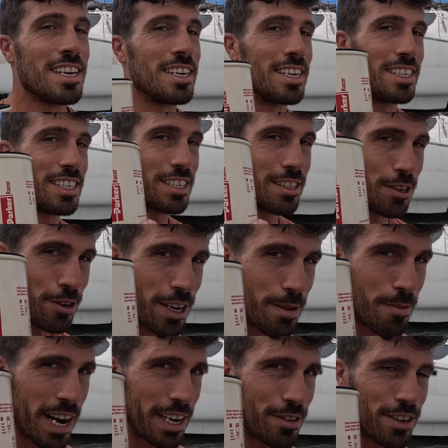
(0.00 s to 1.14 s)
This is 30
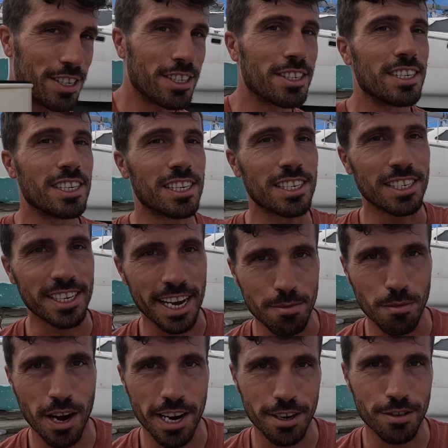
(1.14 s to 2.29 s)
microns, this is 10
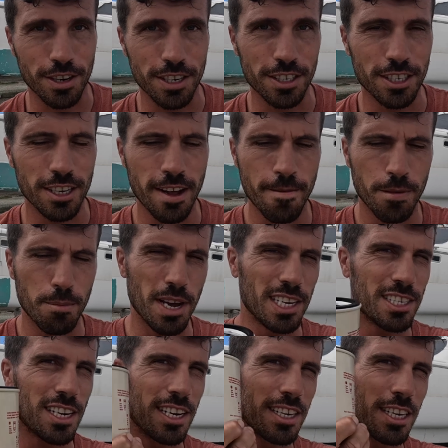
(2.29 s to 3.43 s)
microns.
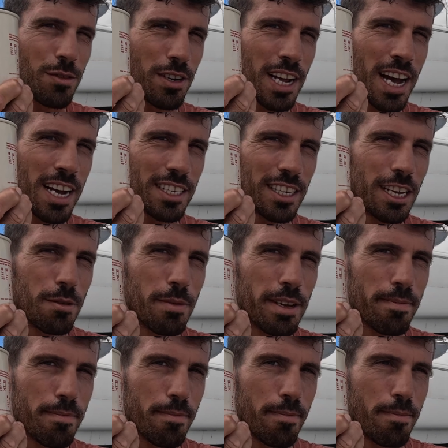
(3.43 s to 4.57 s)
Basically this one has a little
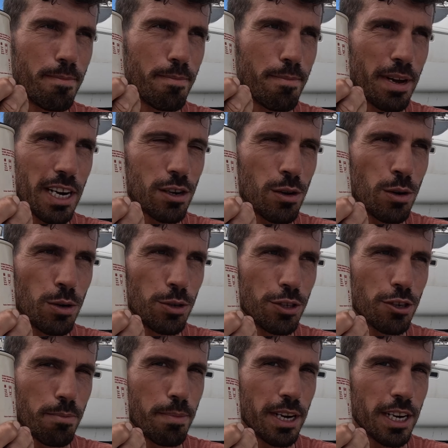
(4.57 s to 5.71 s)
bit bigger holes,
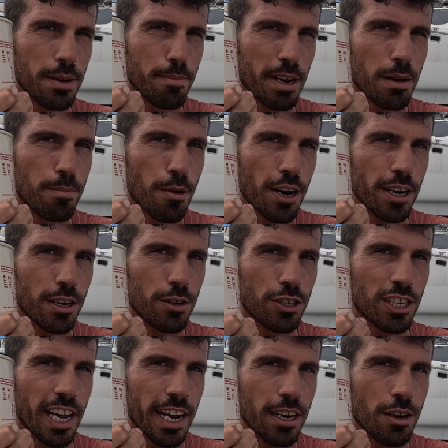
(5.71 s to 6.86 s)
so bigger particles
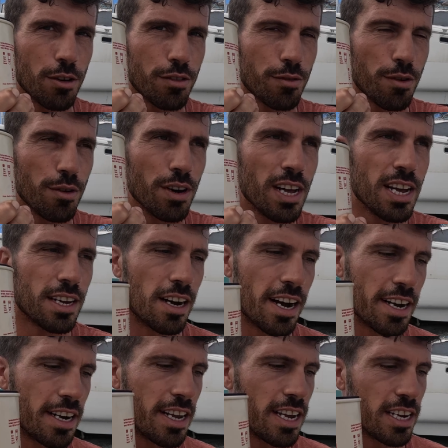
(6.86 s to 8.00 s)
can go through. The
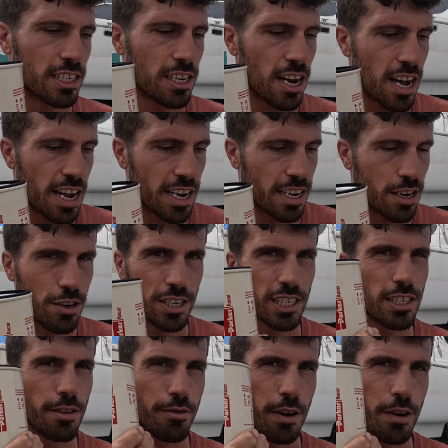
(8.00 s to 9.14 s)
idea is like, you know, this
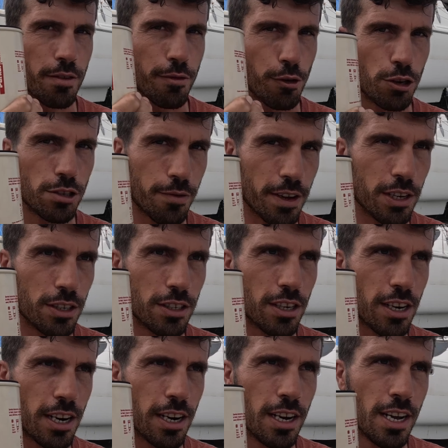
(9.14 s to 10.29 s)
is the very first
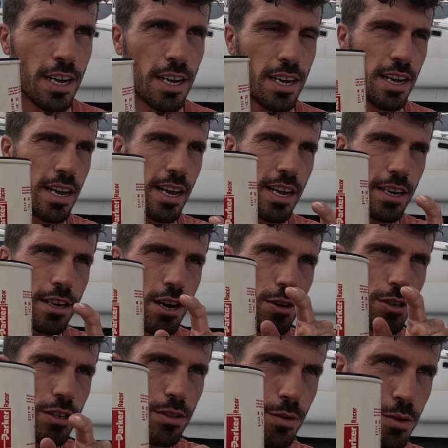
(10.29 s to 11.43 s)
filter. It
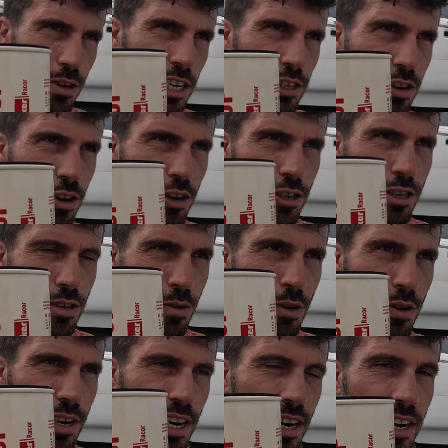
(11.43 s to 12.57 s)
goes through, diesel goes
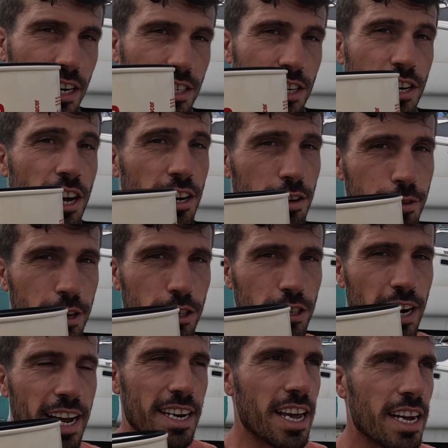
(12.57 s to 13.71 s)
through, and then there's another filter
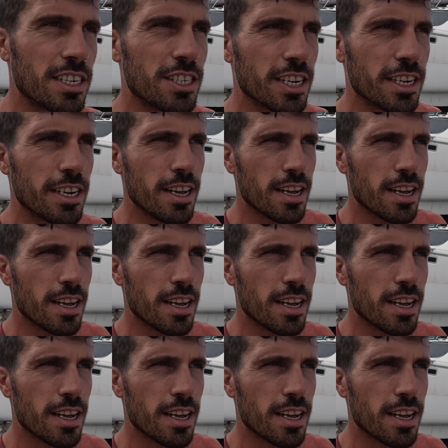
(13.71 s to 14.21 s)
at the engine,